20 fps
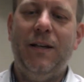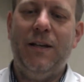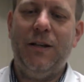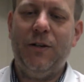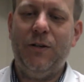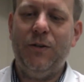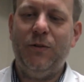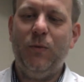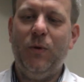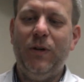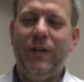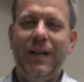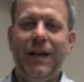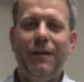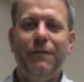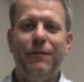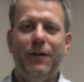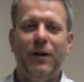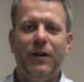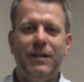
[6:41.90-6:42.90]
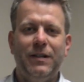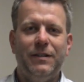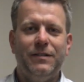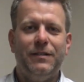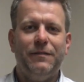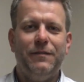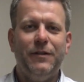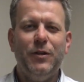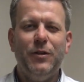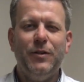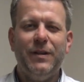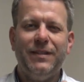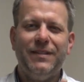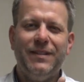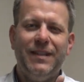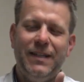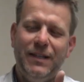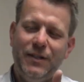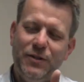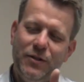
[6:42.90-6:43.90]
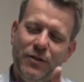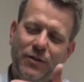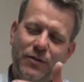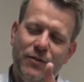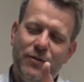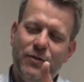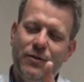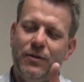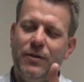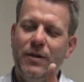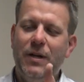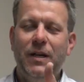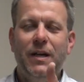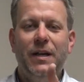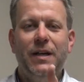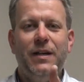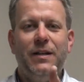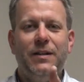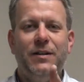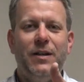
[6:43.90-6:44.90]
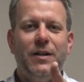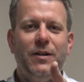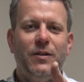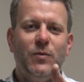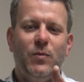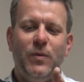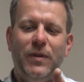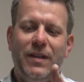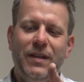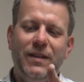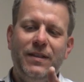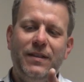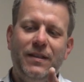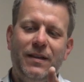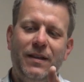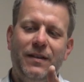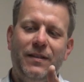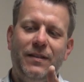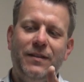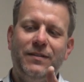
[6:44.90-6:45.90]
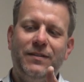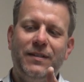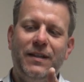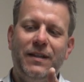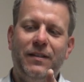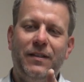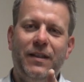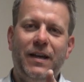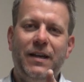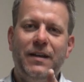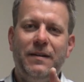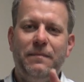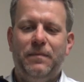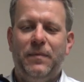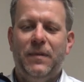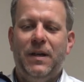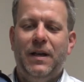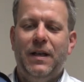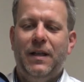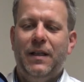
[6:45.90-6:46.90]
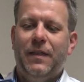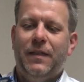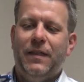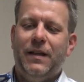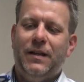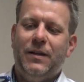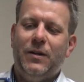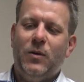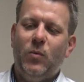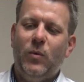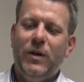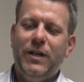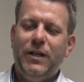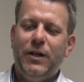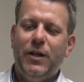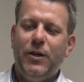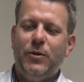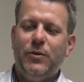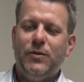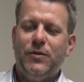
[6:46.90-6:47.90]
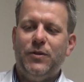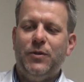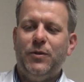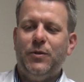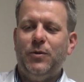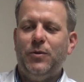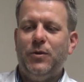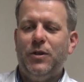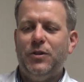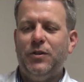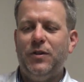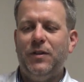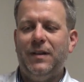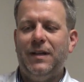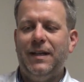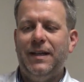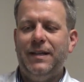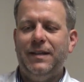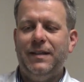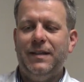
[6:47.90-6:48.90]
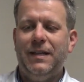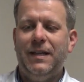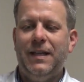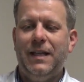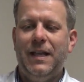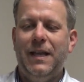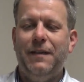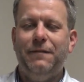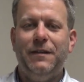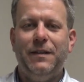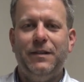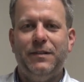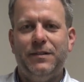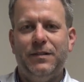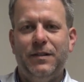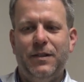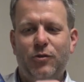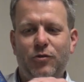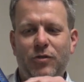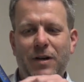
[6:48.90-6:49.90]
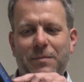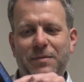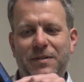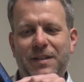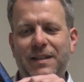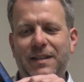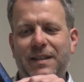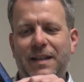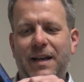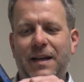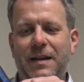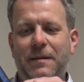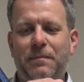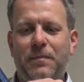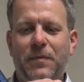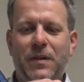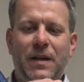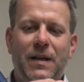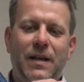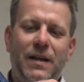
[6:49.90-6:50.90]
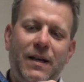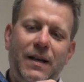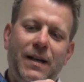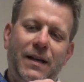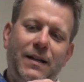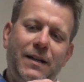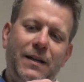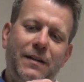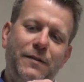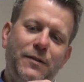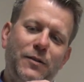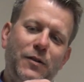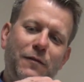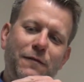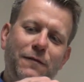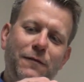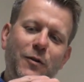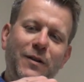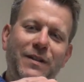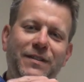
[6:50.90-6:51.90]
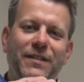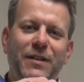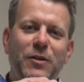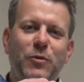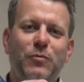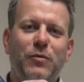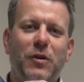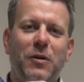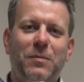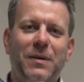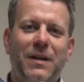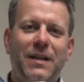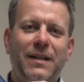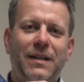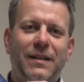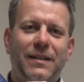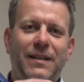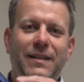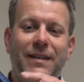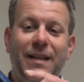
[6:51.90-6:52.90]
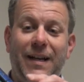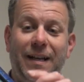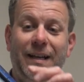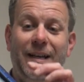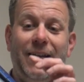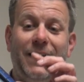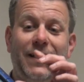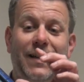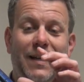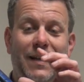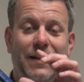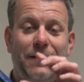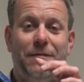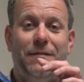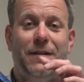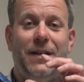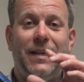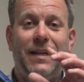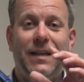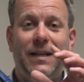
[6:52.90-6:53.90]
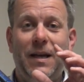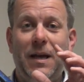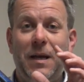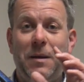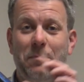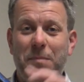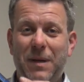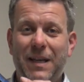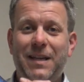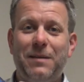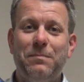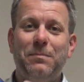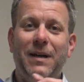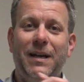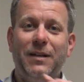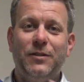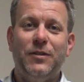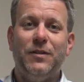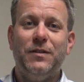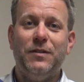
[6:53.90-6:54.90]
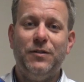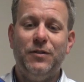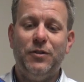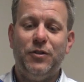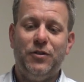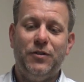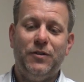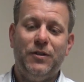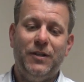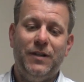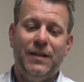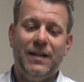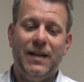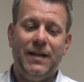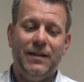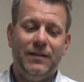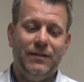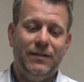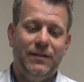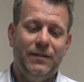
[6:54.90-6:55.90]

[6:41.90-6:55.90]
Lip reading: because what you can find is if you do get any dust or dirt within the seal there, then when you go to shut the lid, if it's trapped in there and if it's not fully sealed properly, then that can have a big impact on the suction that you get.